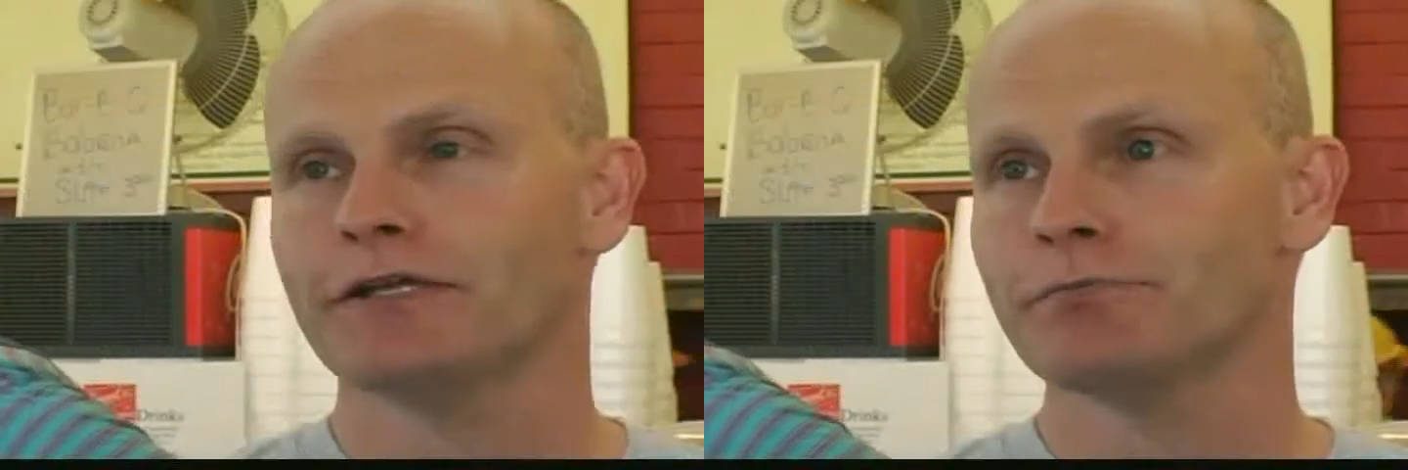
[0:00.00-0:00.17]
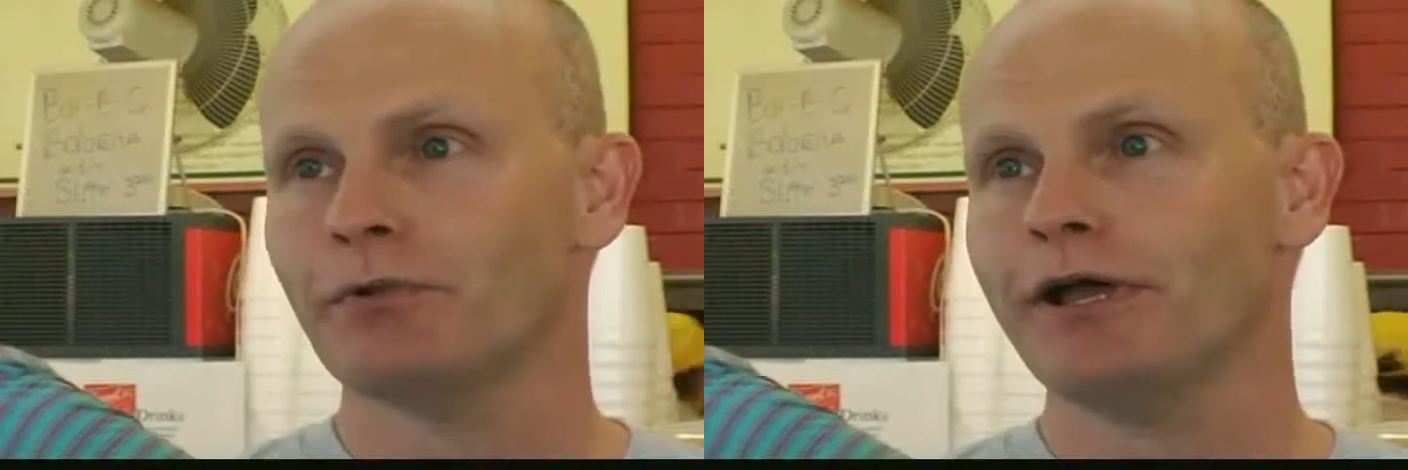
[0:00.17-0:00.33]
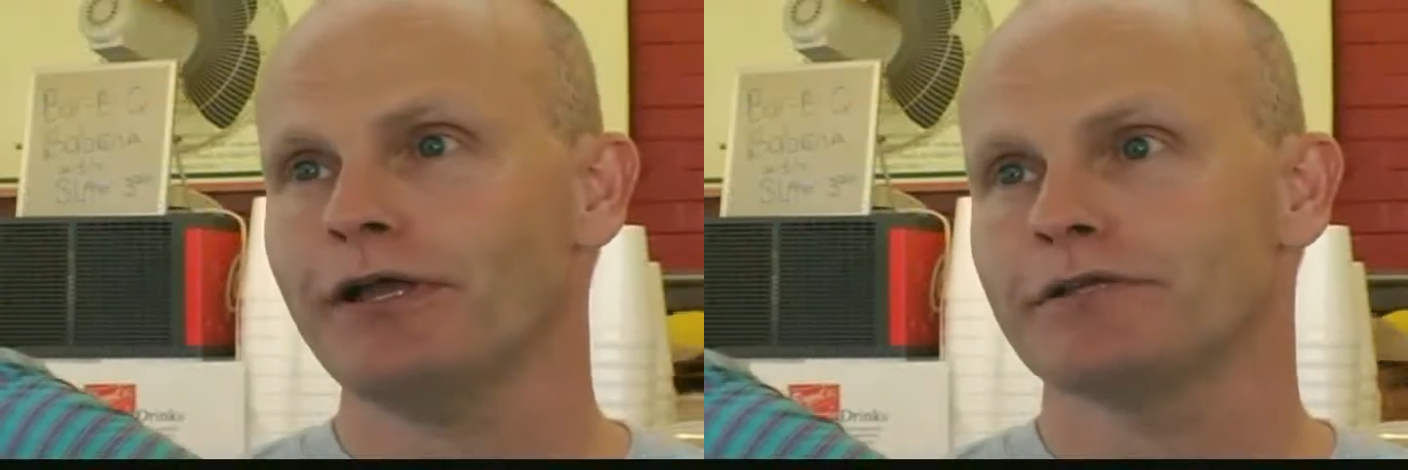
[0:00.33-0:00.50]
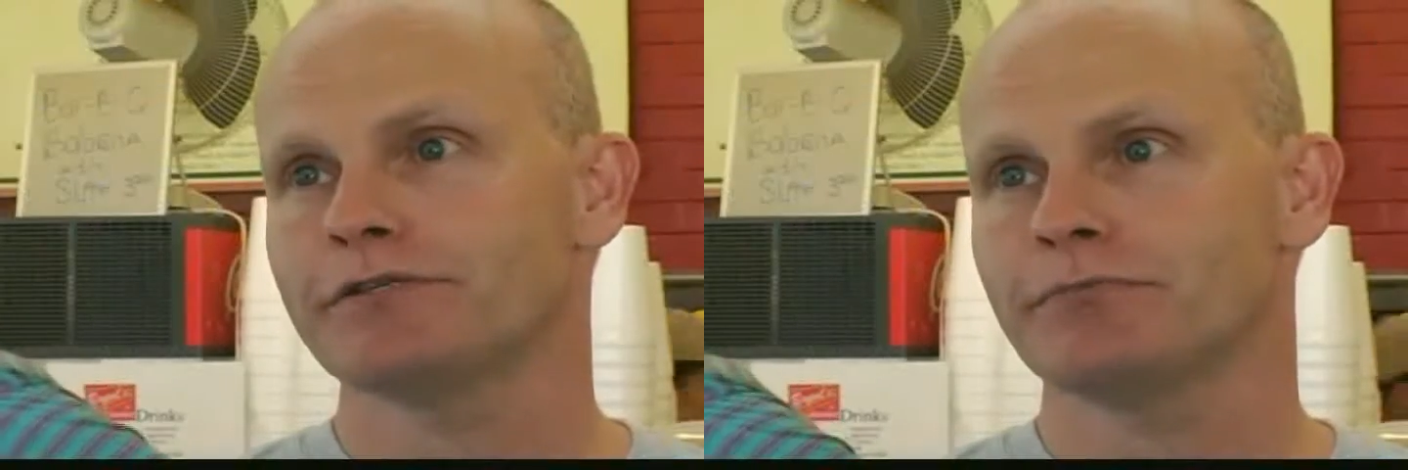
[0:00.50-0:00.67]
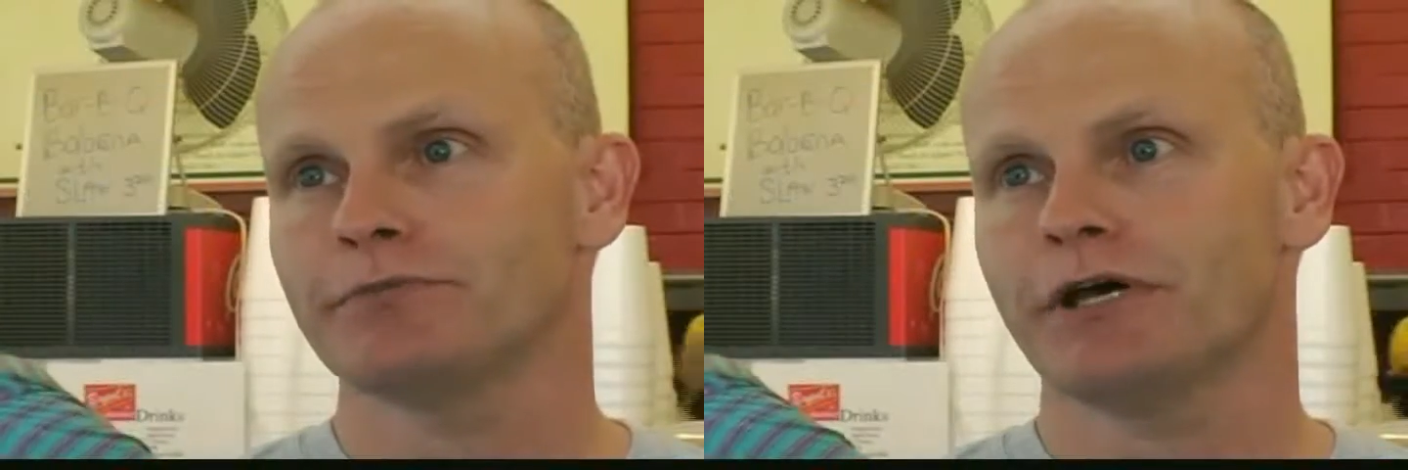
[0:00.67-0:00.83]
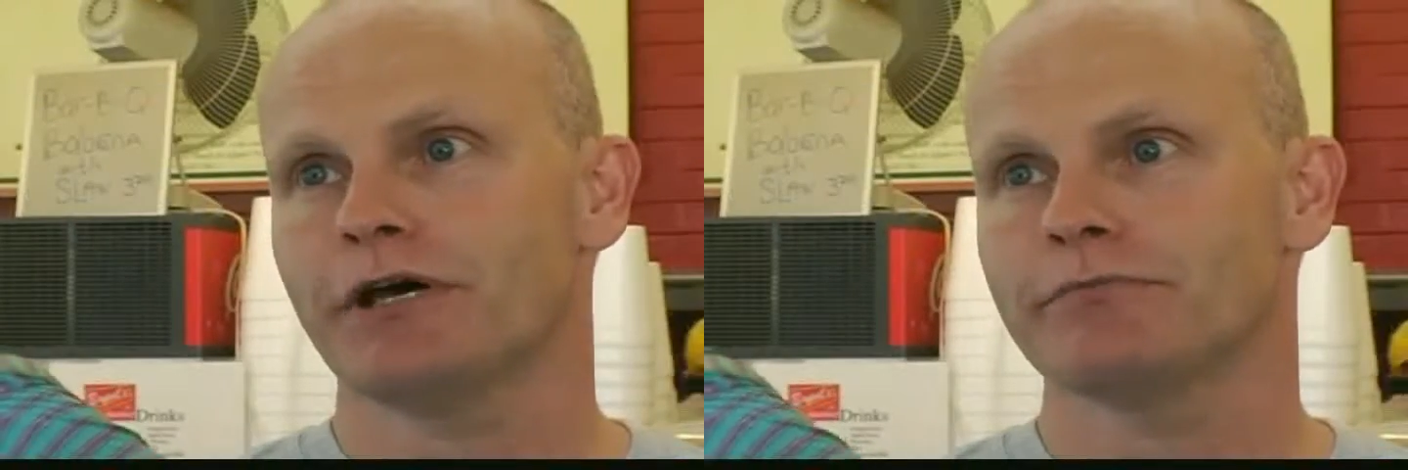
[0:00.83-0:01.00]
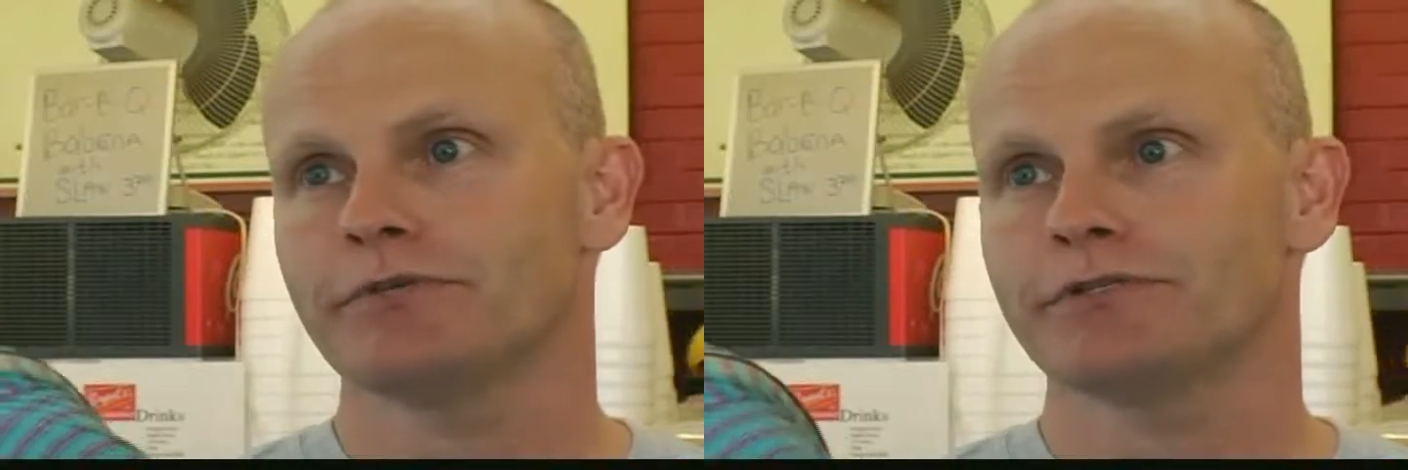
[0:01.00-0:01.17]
explain it sometimes.